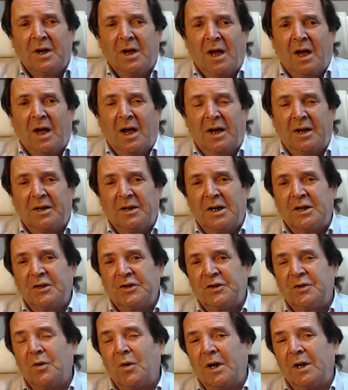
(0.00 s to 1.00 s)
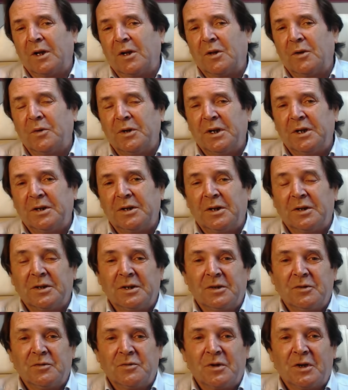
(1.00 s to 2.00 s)
and that's not included in
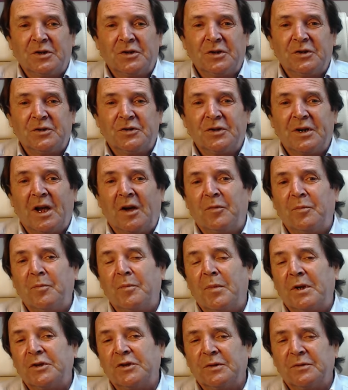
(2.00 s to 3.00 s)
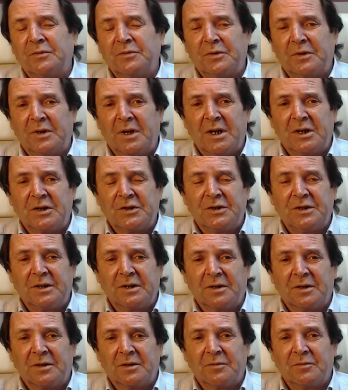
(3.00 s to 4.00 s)
the Russian draft budget for next year
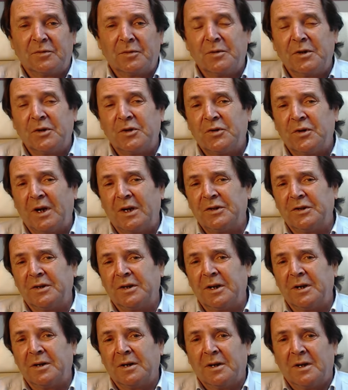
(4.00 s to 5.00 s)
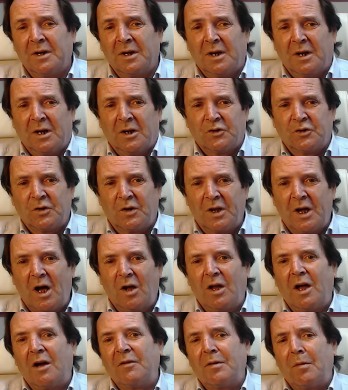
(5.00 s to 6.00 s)
from the Treasury. So that will
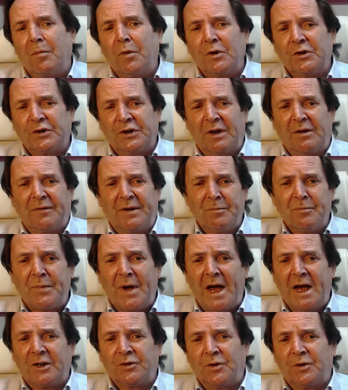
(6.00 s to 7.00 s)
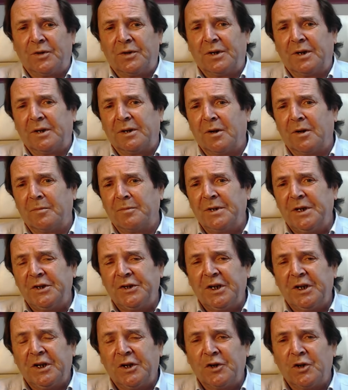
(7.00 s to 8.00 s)
have a positive impact on the company's
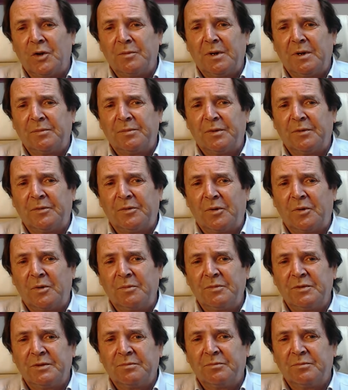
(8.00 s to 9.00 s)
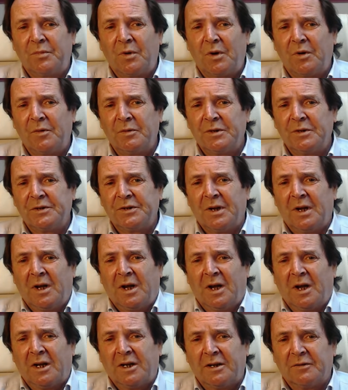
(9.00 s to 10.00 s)
economic performance, borrowers.
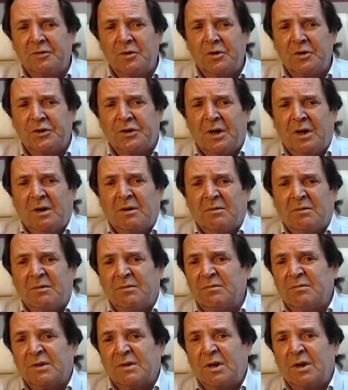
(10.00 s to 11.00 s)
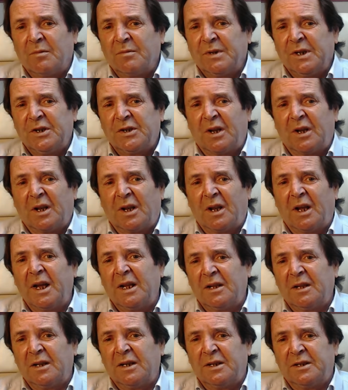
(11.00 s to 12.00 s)
And of course, the company's
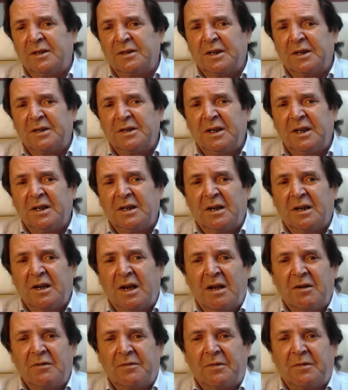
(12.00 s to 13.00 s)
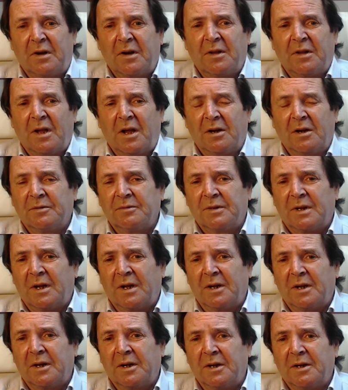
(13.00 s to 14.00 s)
unlikely to deteriorate further.
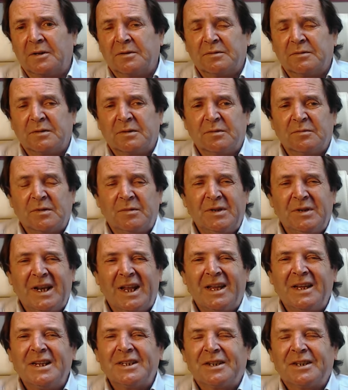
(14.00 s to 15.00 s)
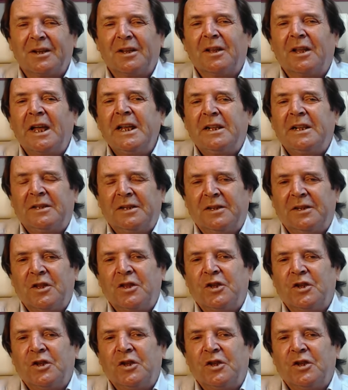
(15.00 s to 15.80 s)
I mean, it's unlikely that the